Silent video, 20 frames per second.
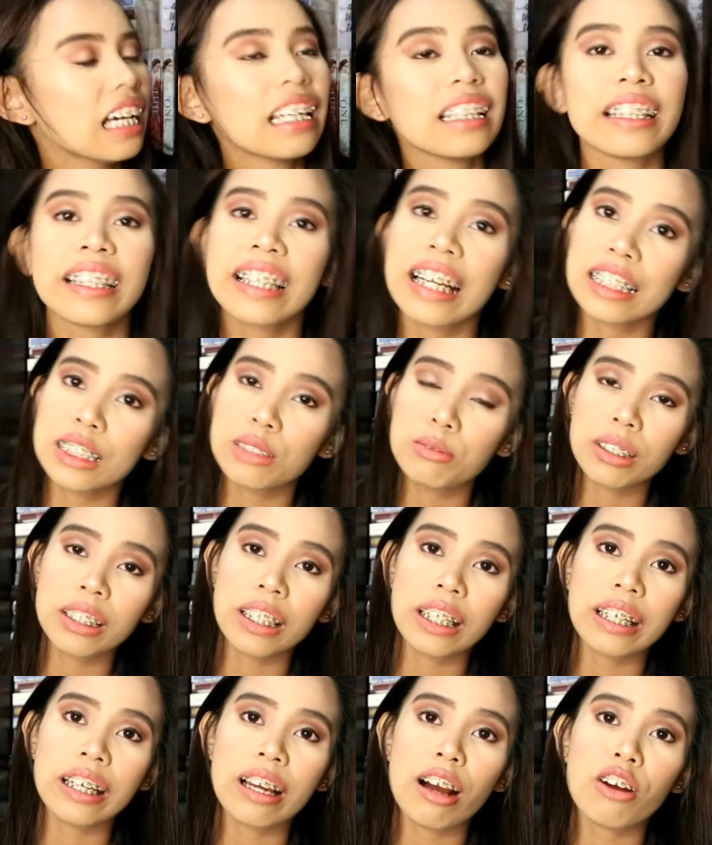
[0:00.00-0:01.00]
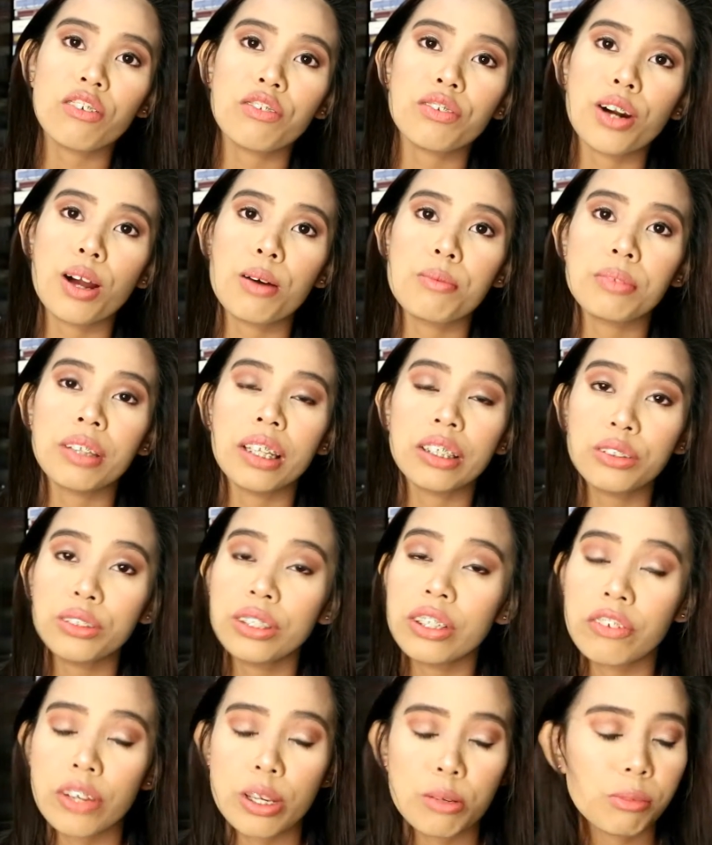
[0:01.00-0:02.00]
The next book that I got from
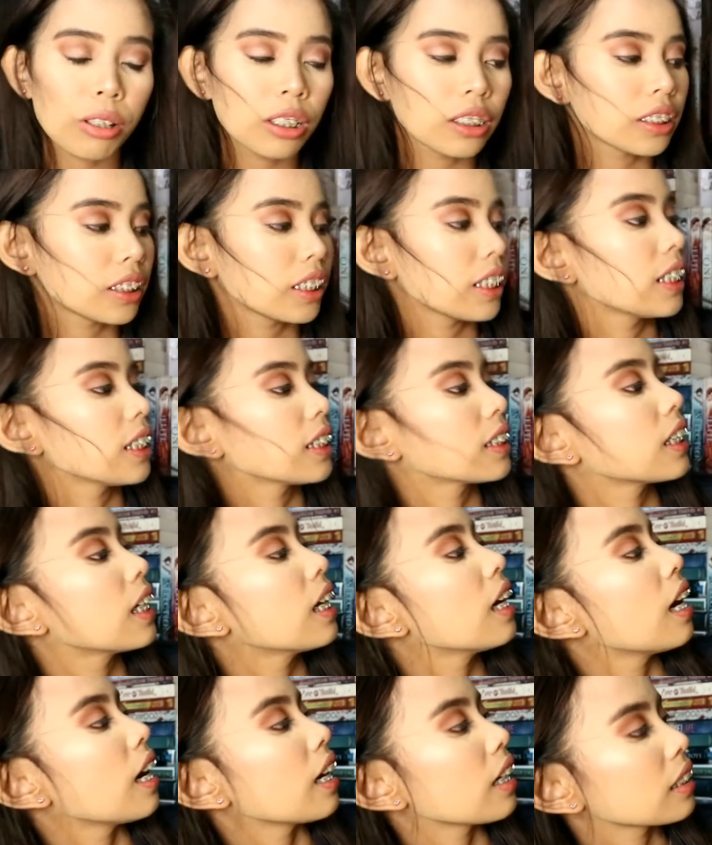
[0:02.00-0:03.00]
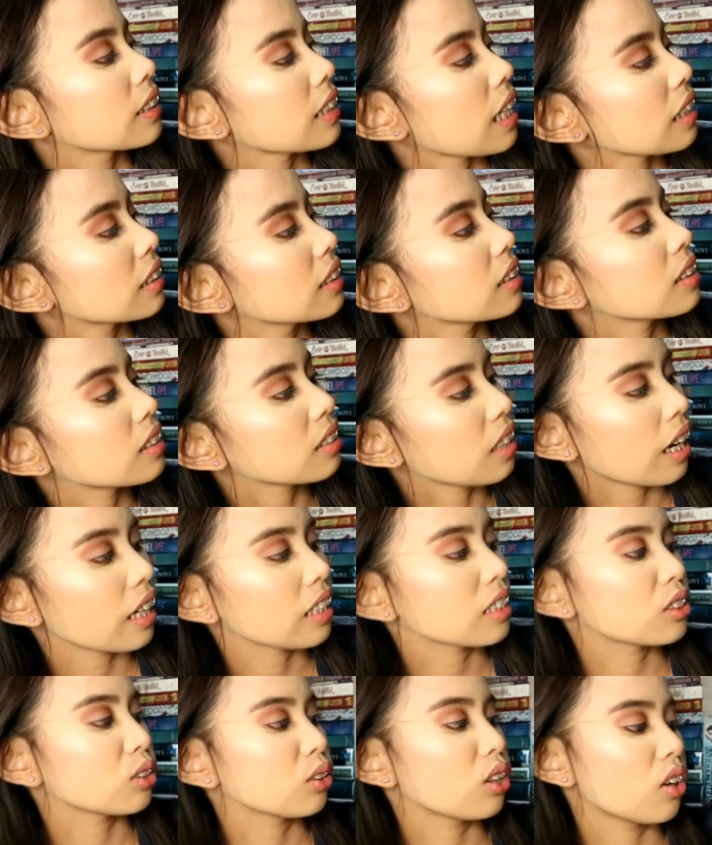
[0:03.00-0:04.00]
Laguna Fables is An Assassin's
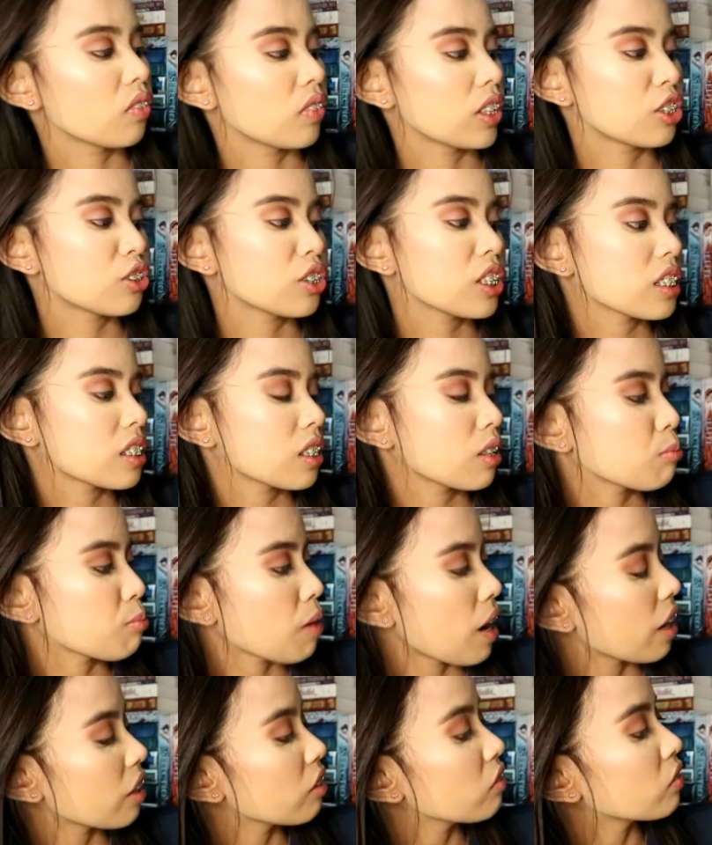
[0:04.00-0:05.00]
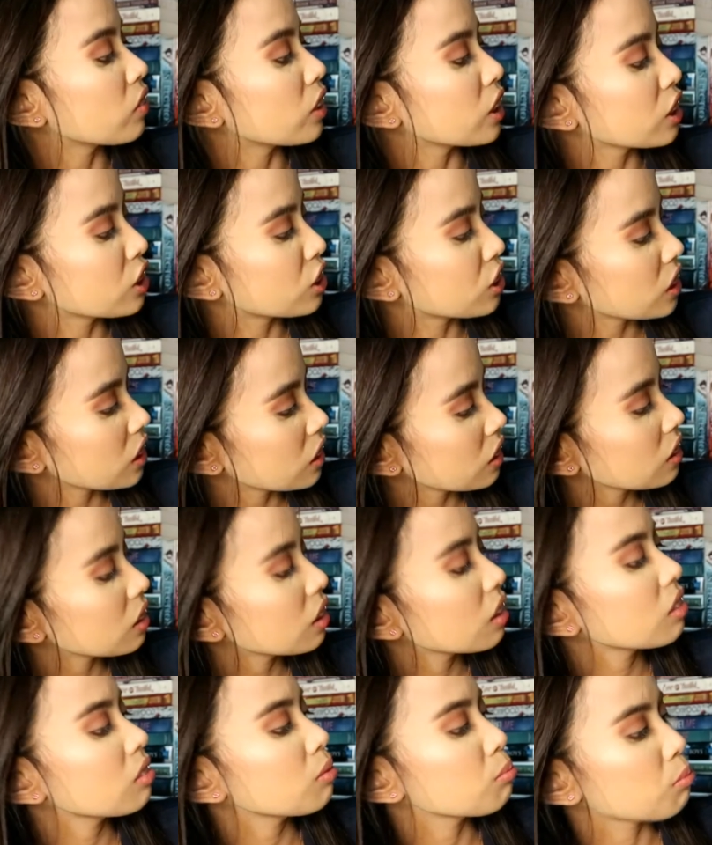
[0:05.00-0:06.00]
Guide to Love and Treason by
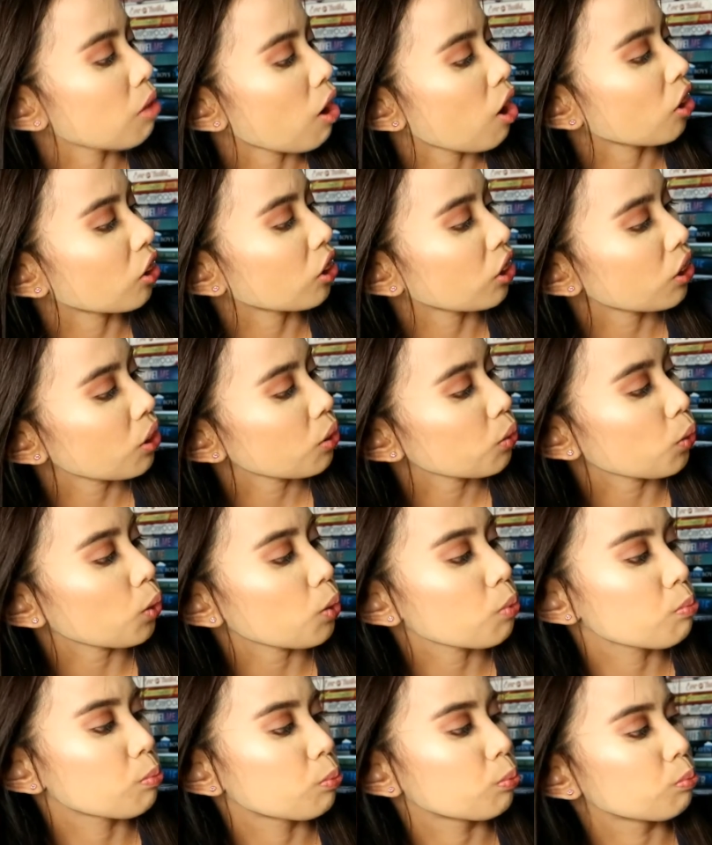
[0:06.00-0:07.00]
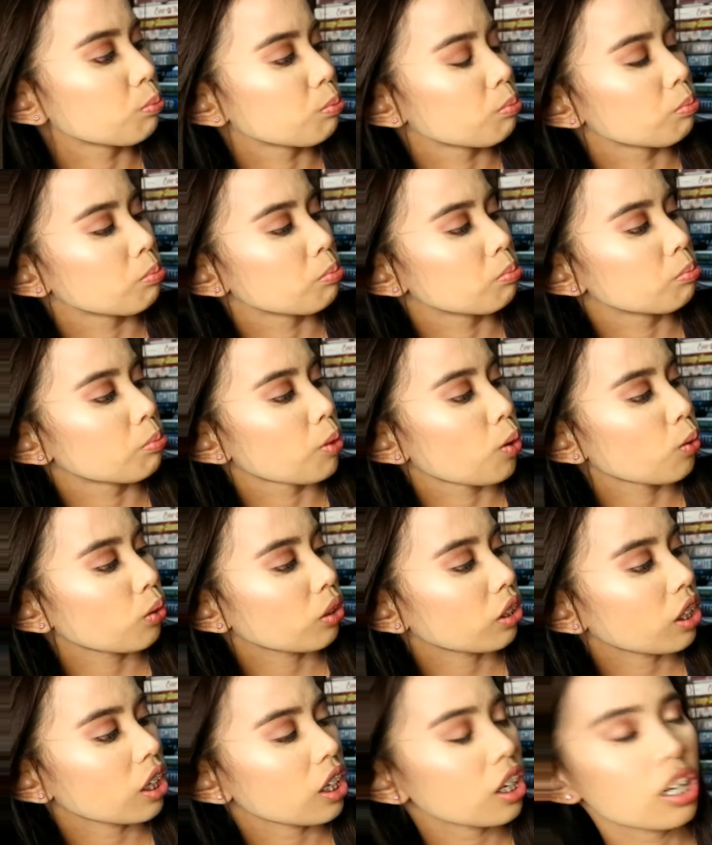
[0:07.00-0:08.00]
Virginia Boker or
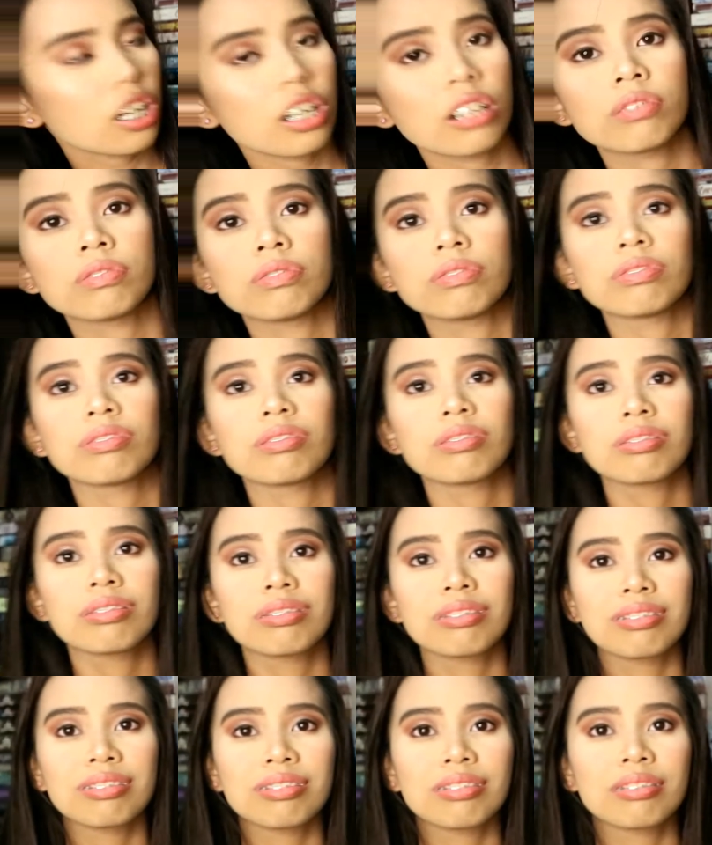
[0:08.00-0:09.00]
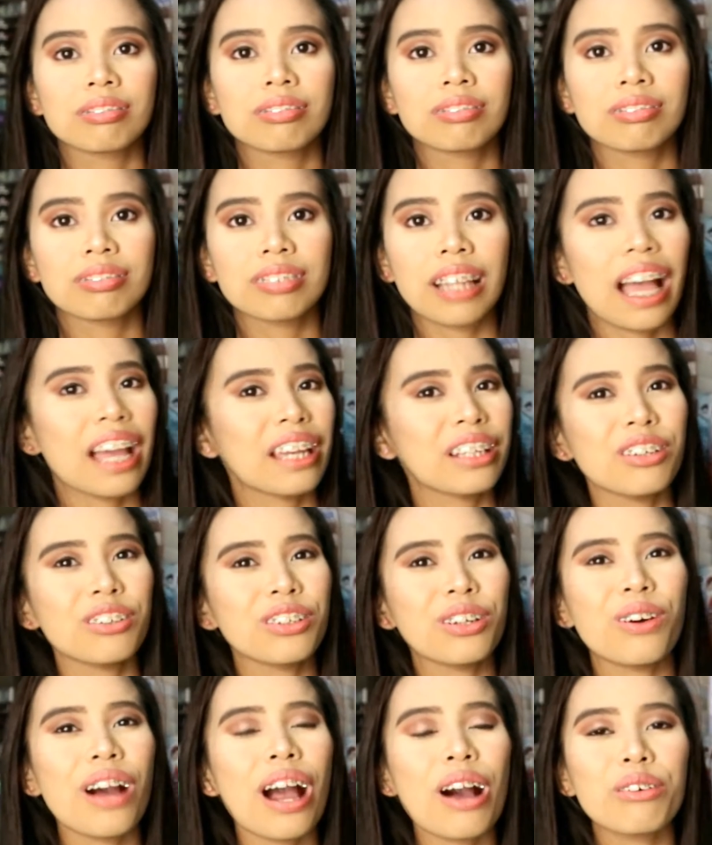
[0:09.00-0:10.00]
Boker. I
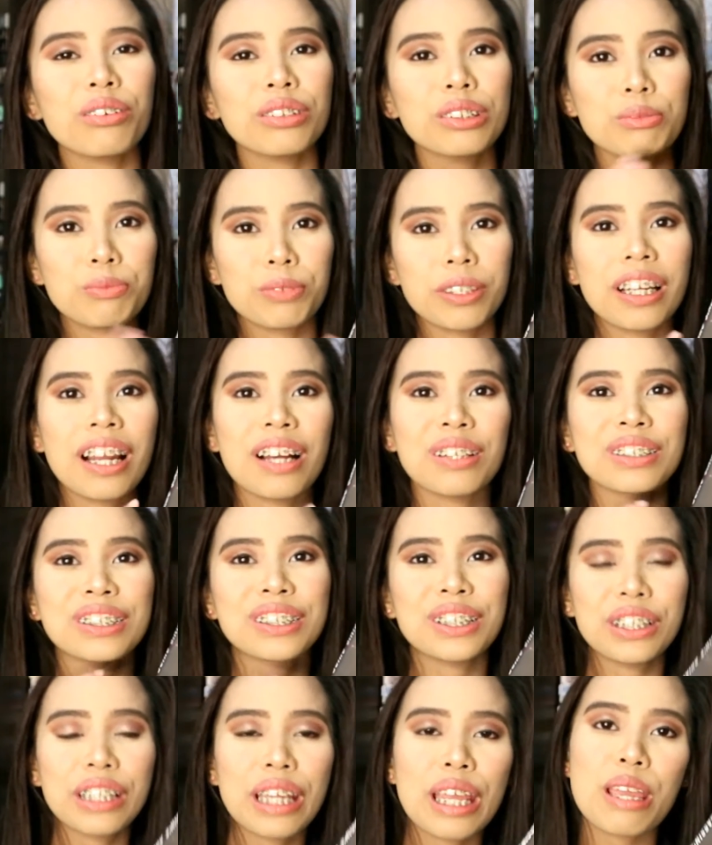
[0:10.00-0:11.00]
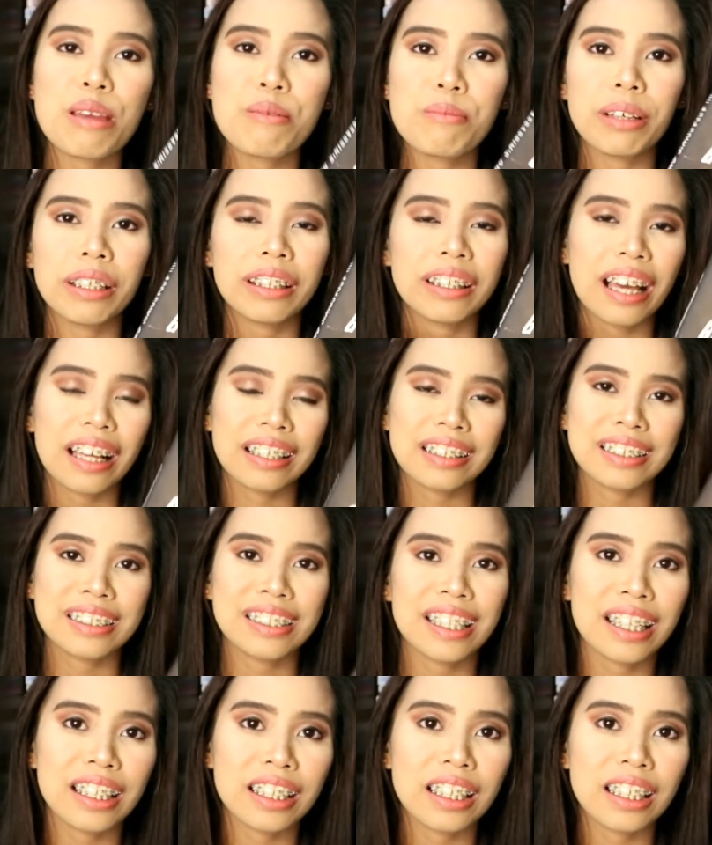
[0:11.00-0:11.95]
don't know how to pronounce her name, but that's it.